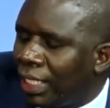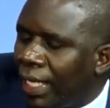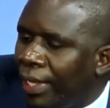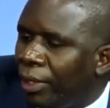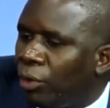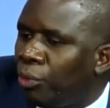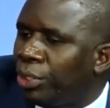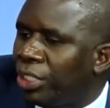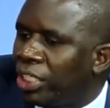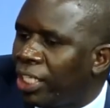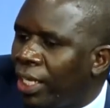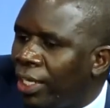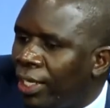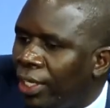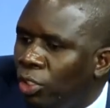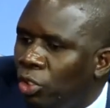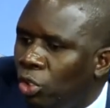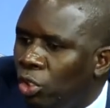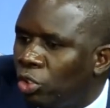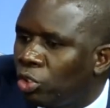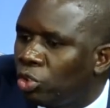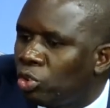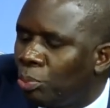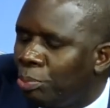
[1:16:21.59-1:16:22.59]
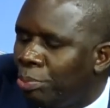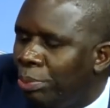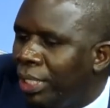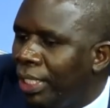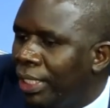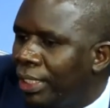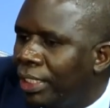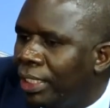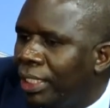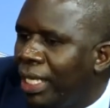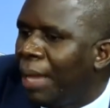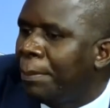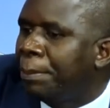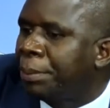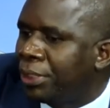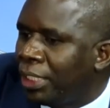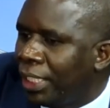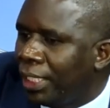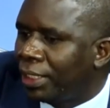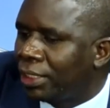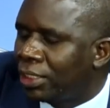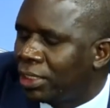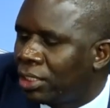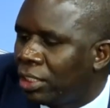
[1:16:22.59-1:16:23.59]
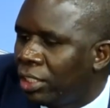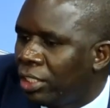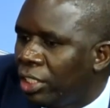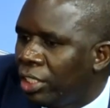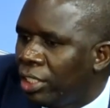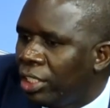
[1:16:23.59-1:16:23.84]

Like we take a loan to build Lapset,